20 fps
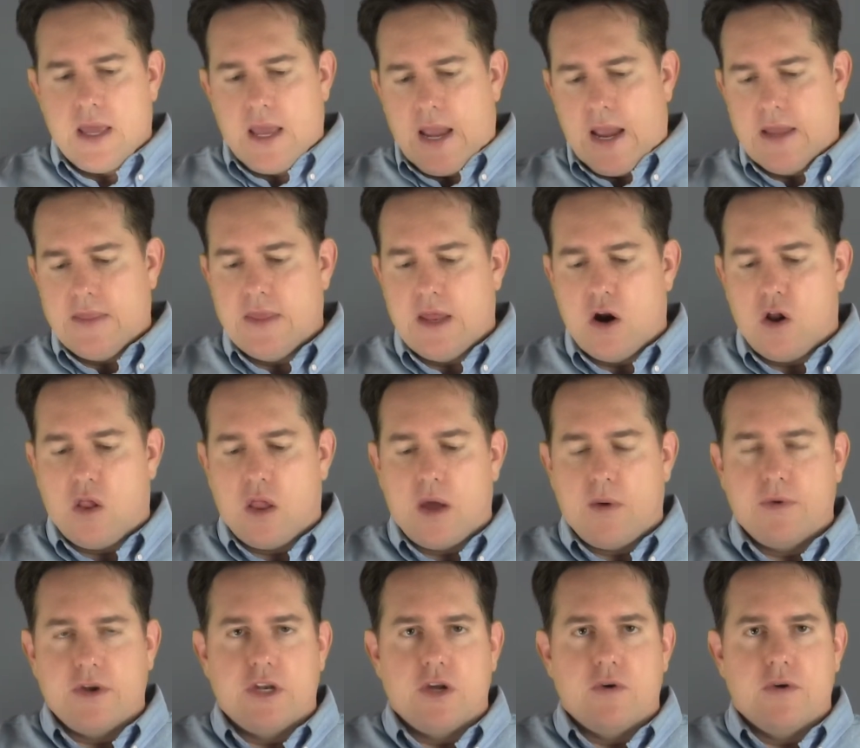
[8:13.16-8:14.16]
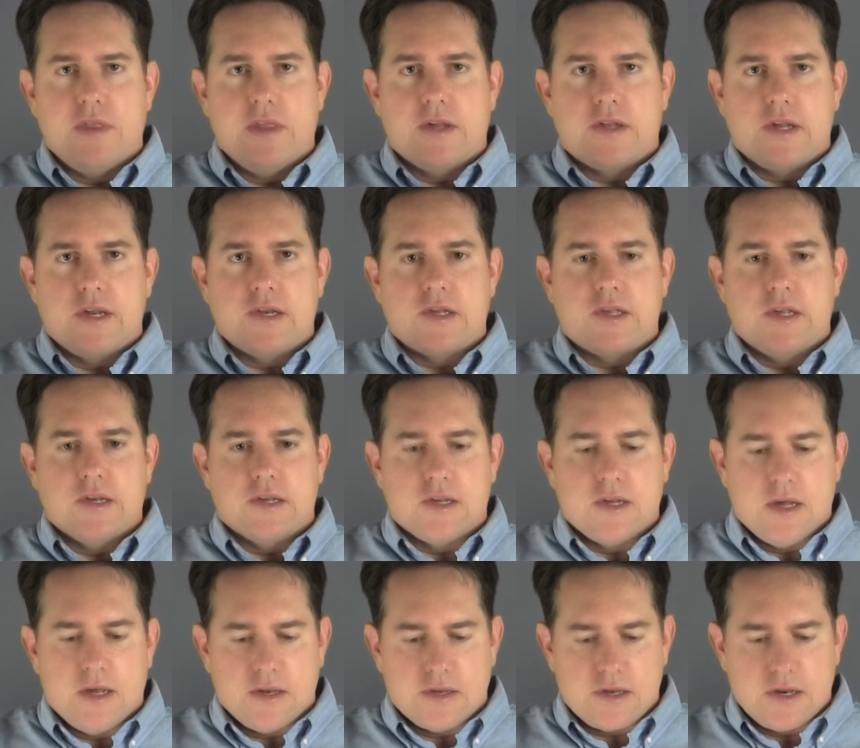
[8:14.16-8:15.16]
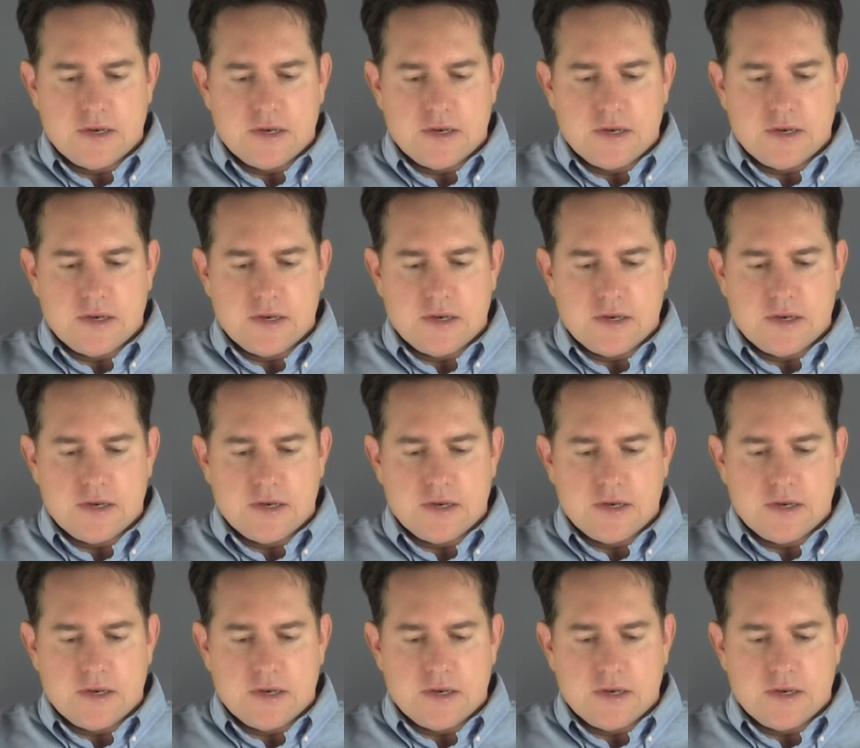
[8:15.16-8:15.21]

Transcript: And then all I would do in this instance is,